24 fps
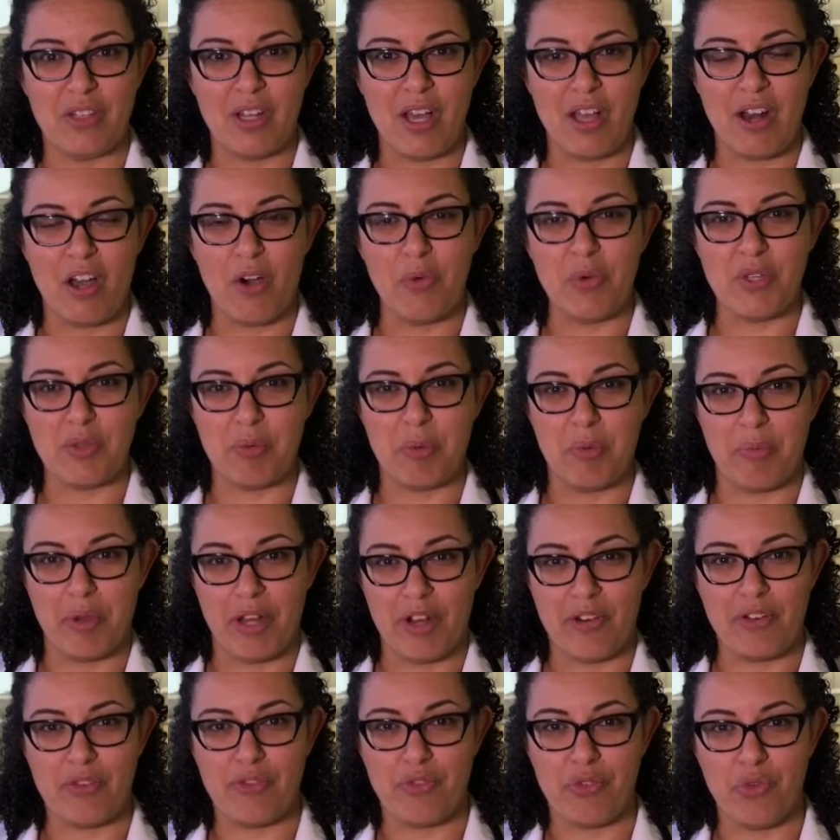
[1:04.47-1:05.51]
not always
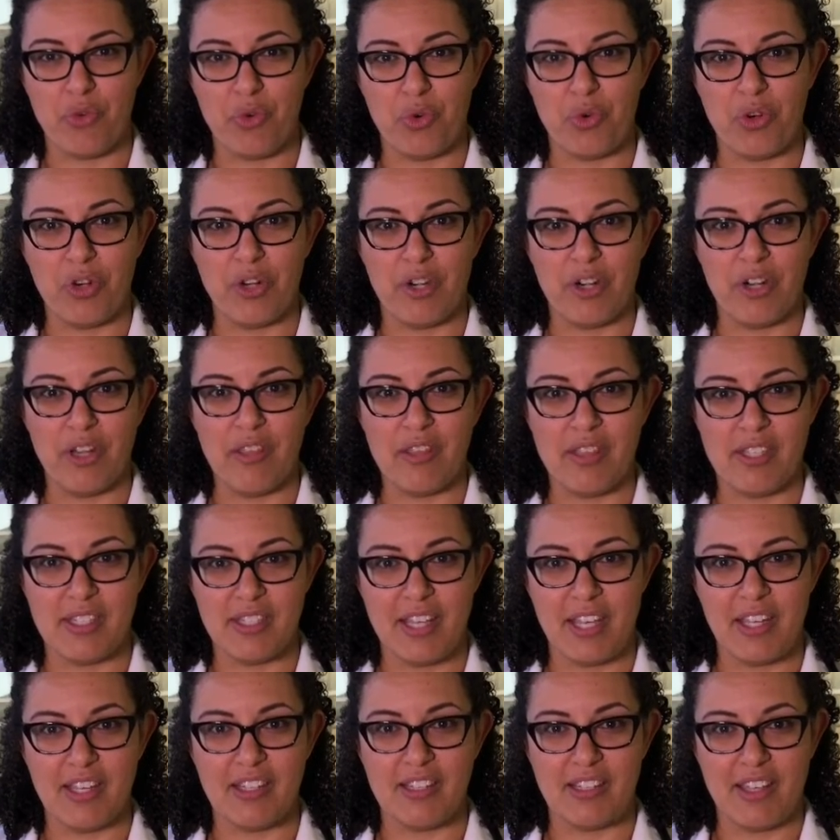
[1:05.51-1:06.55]
prepared for the
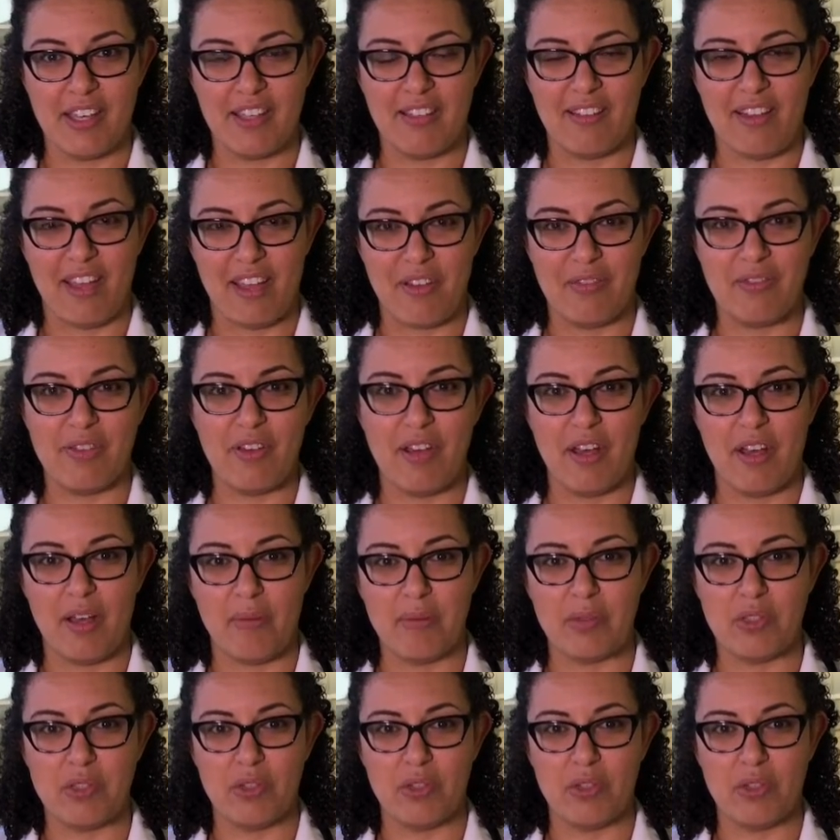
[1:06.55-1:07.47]
day-to-day life.